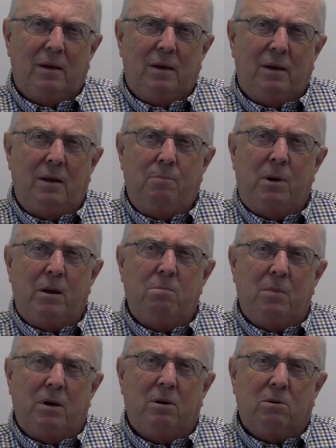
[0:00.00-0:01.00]
Independent
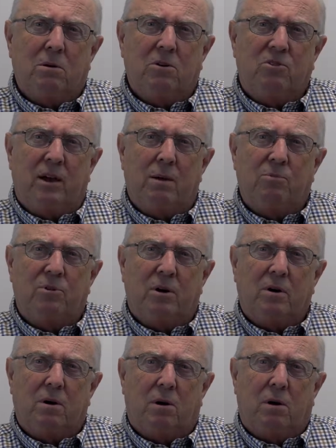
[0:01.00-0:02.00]
medical exams are
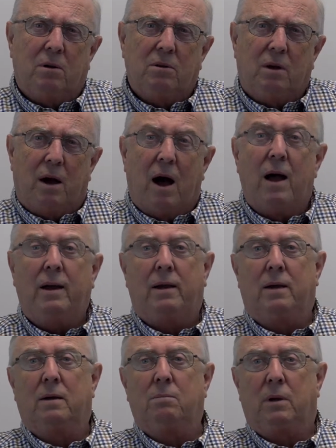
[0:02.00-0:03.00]
called
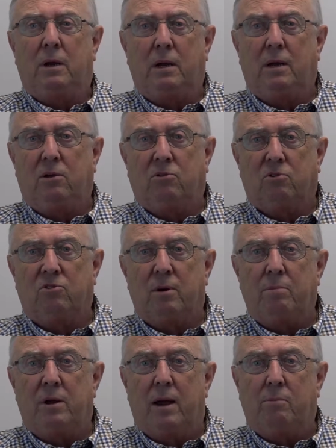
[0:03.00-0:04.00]
IMEs, or
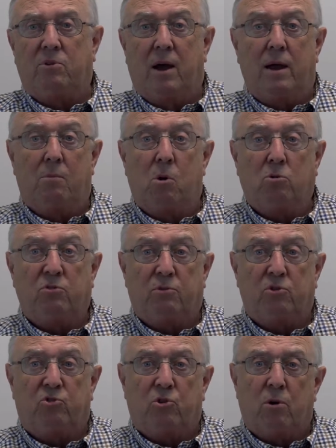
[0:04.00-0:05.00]
sometimes IMOs
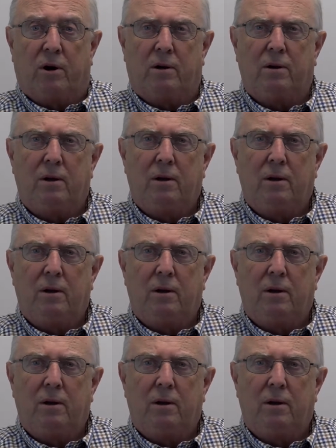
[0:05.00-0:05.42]
for short.